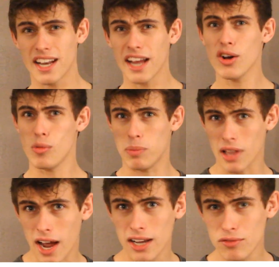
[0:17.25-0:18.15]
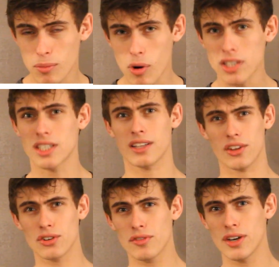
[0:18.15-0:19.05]
Can I go blind from watching
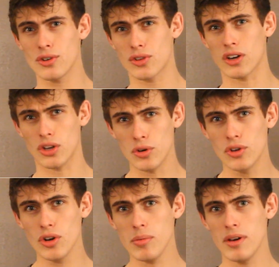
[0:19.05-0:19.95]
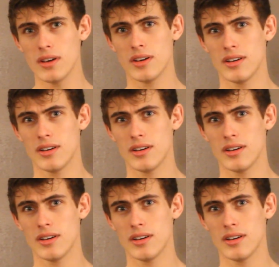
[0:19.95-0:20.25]
laser videos on YouTube?